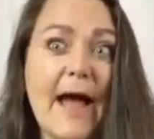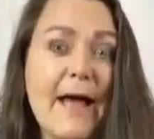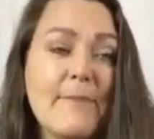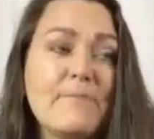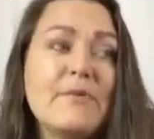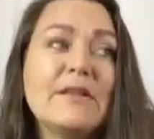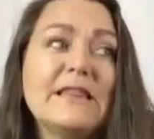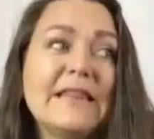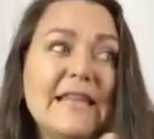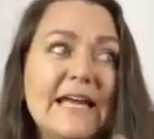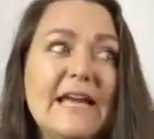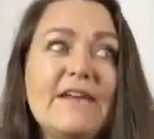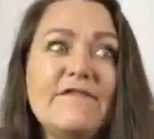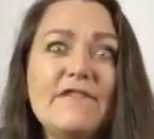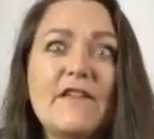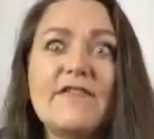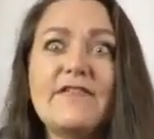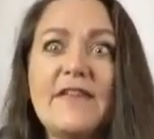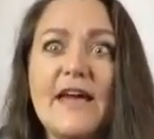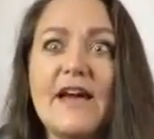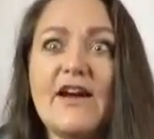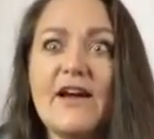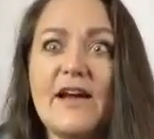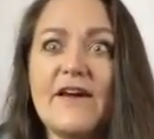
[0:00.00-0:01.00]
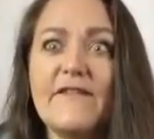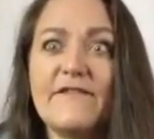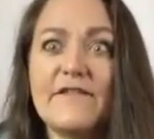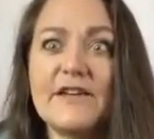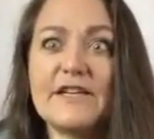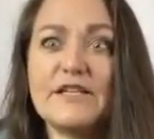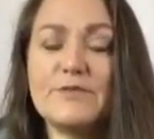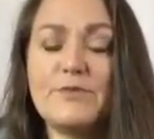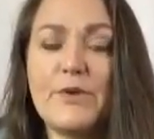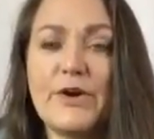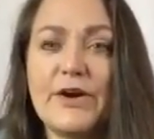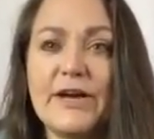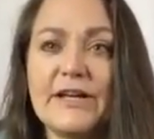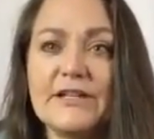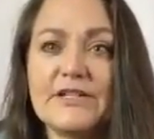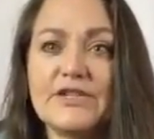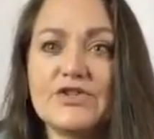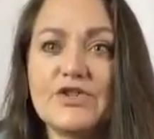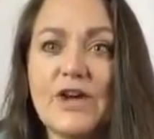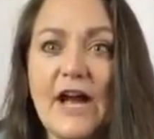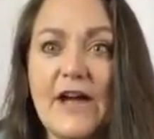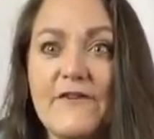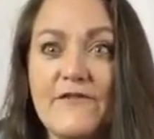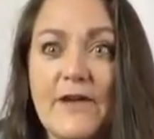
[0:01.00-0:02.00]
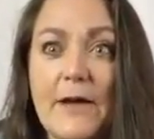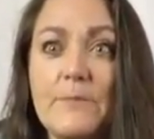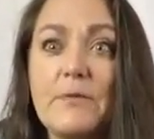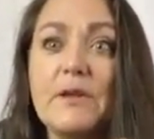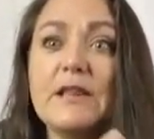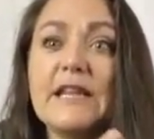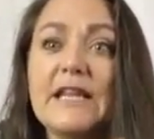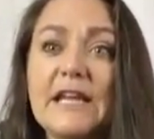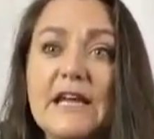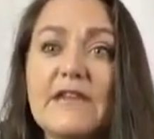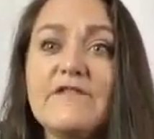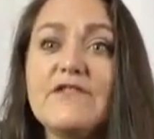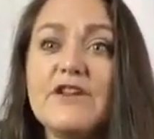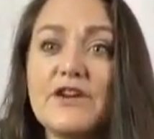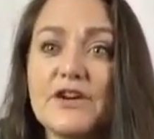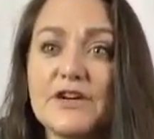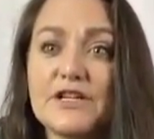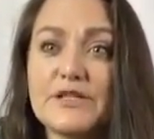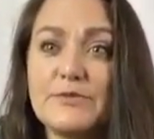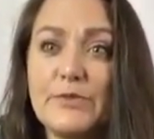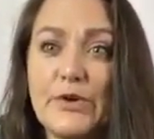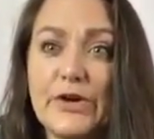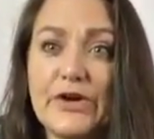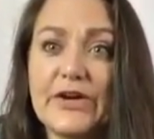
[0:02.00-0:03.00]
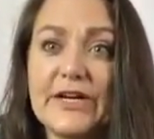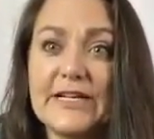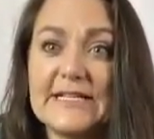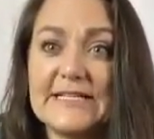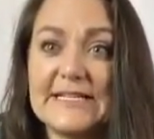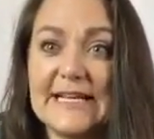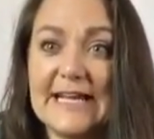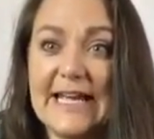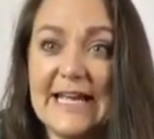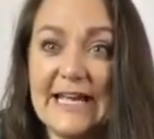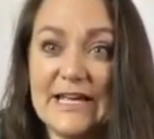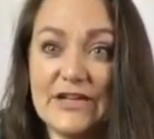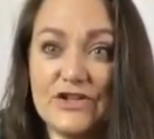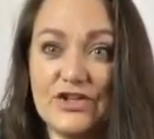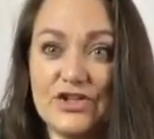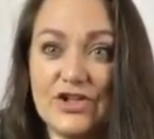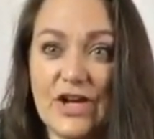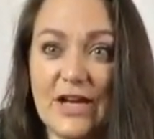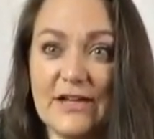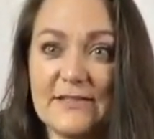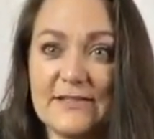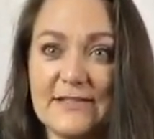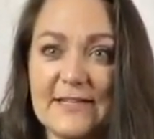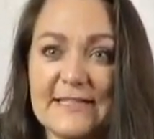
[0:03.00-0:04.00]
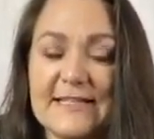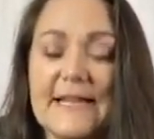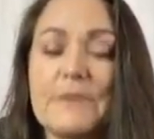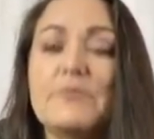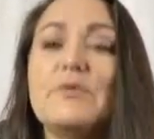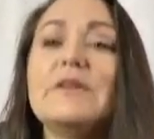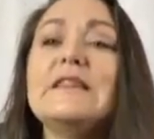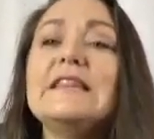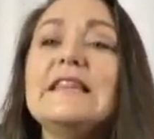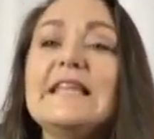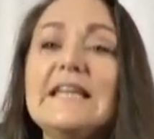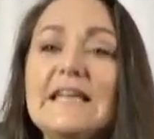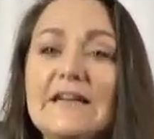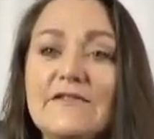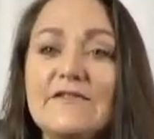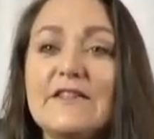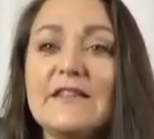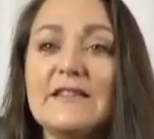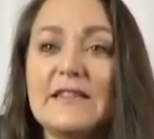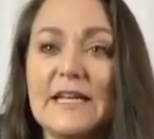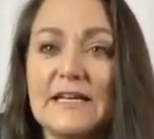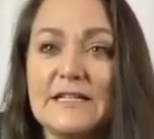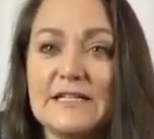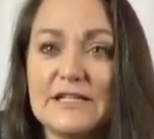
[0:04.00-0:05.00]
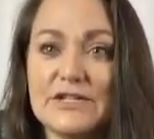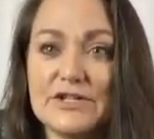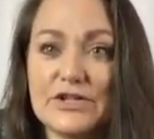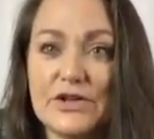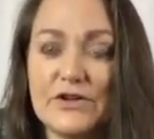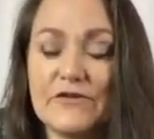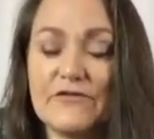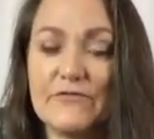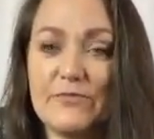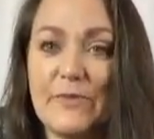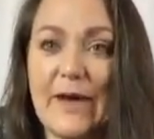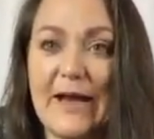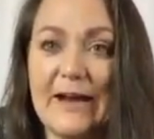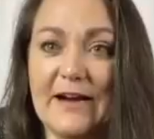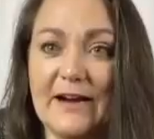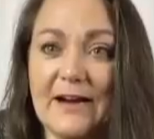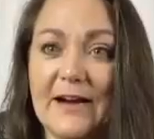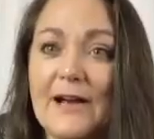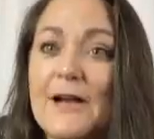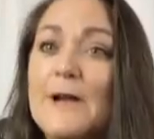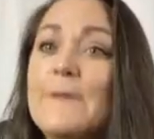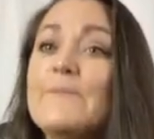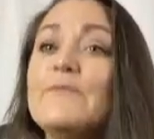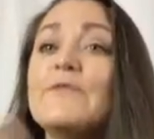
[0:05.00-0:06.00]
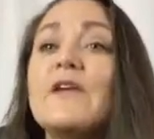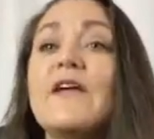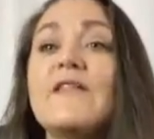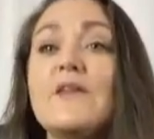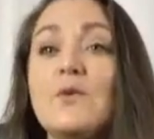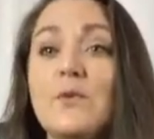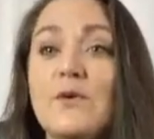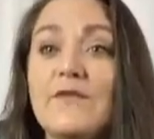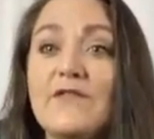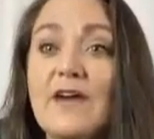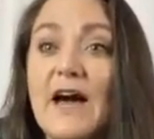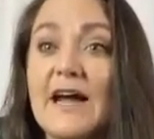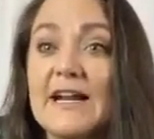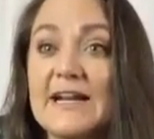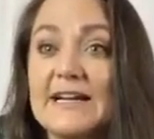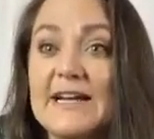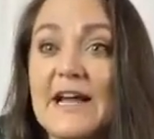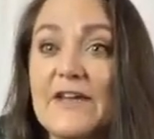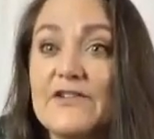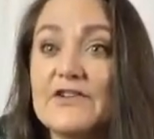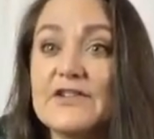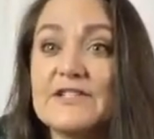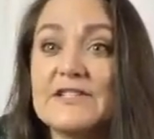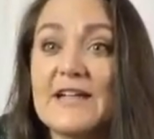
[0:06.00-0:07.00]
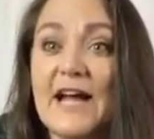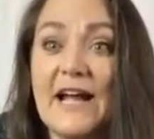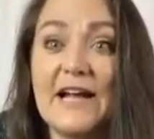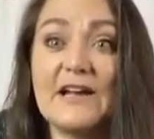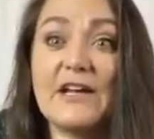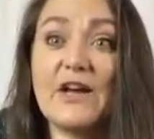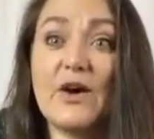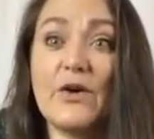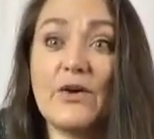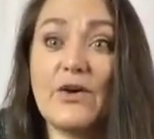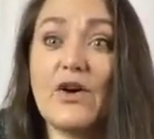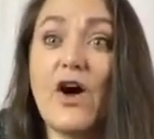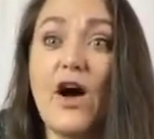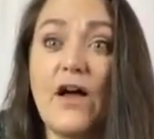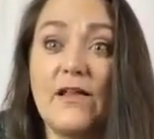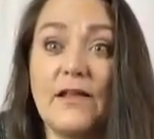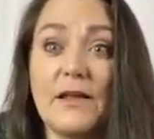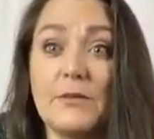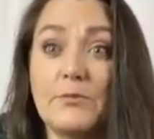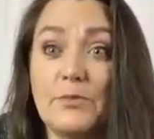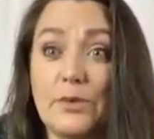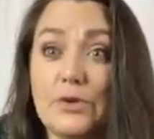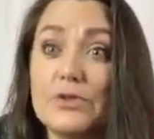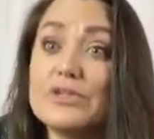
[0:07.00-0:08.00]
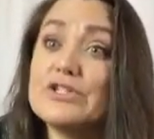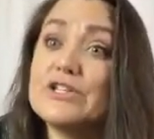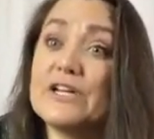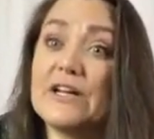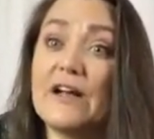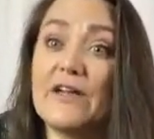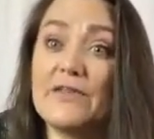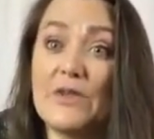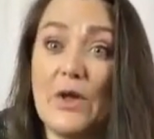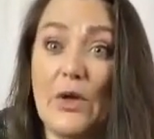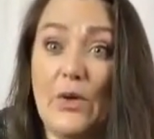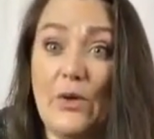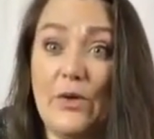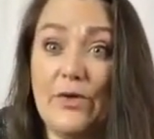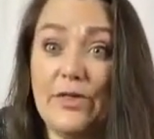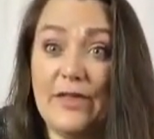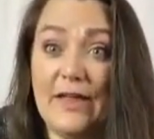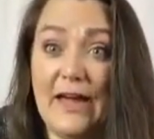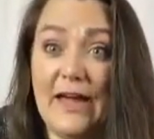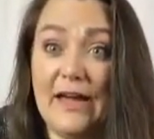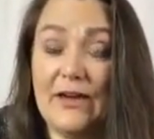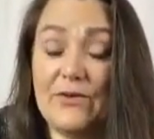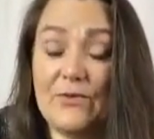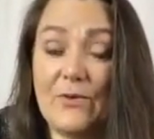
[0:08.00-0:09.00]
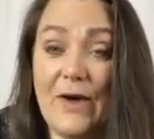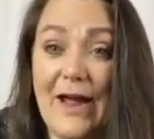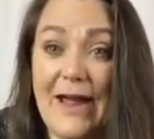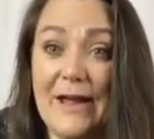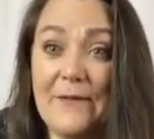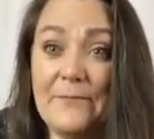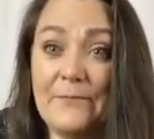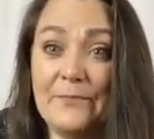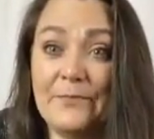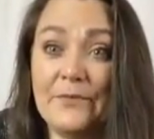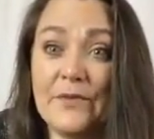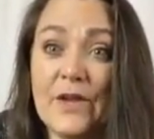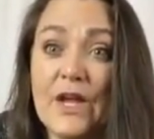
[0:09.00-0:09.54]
I believe that they have experienced strife. I believe they're experiencing injustice. I believe that they deserve better. And then we've got another side calling bullshit on the whole thing, right?